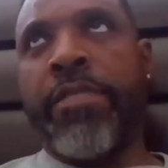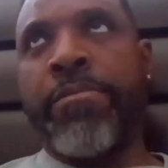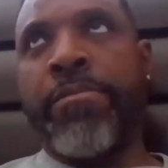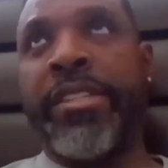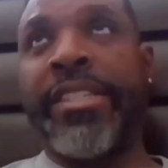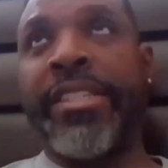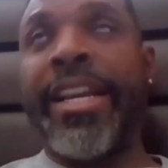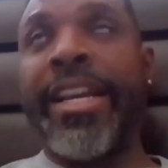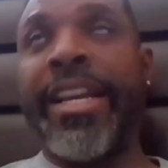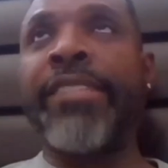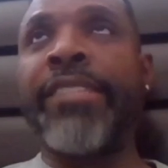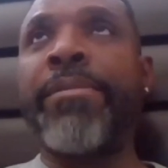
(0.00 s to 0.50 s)

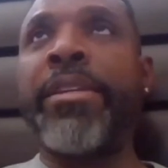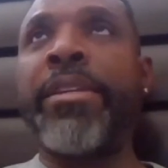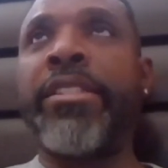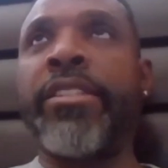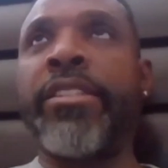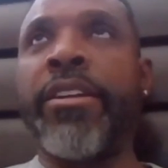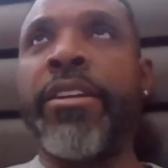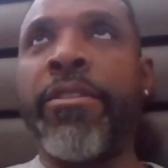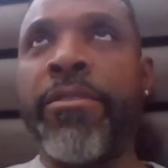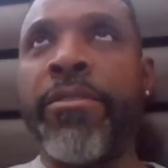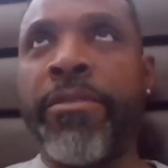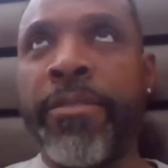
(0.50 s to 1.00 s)
besides
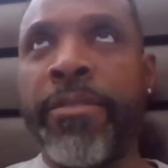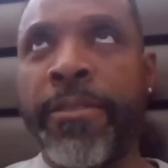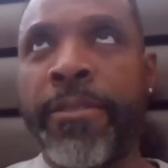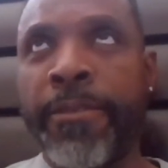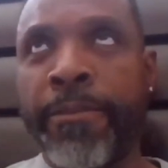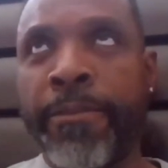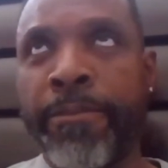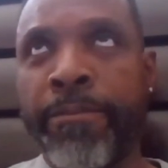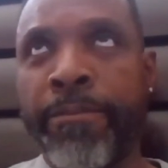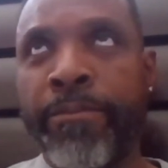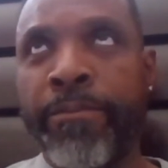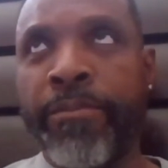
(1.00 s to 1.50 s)
myself,
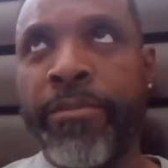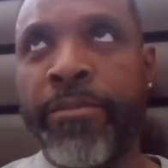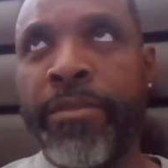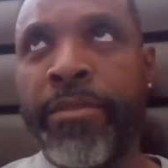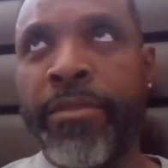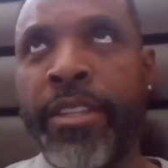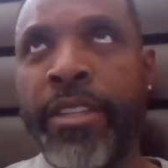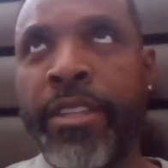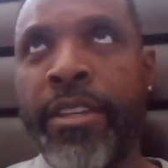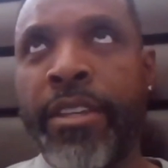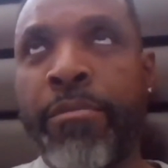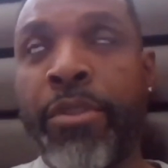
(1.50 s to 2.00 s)
mm-hmm.
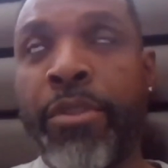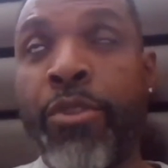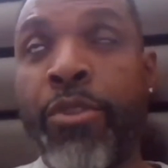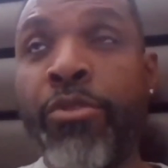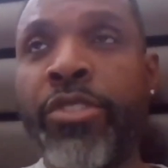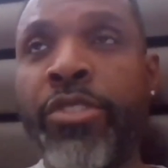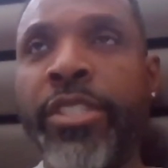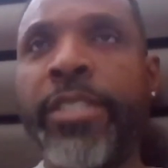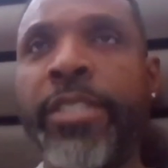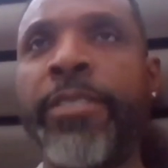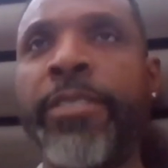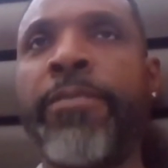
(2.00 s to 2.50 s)
you
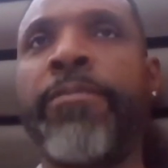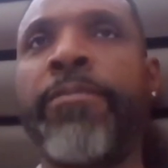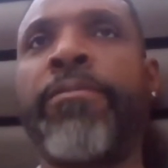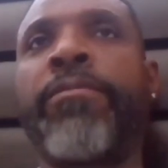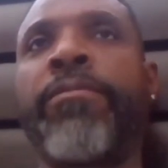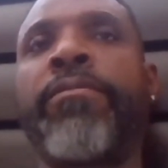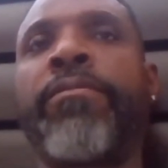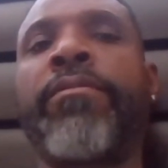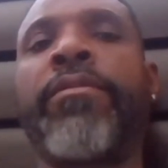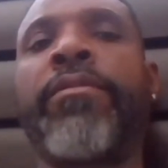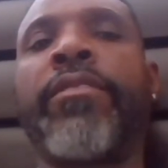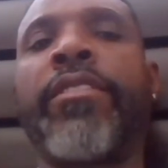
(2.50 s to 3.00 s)
being number you
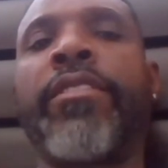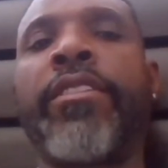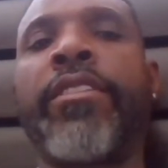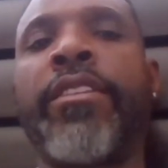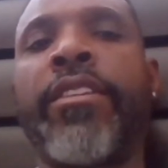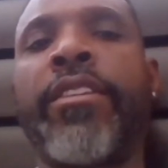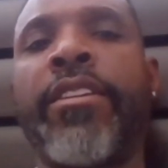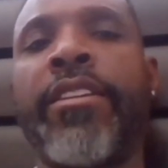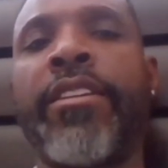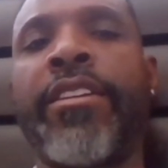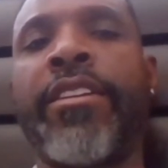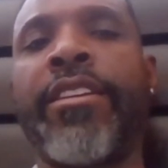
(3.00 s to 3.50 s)
being number
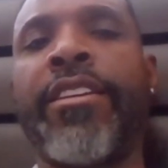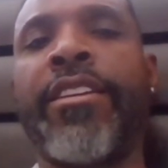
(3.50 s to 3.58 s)
one.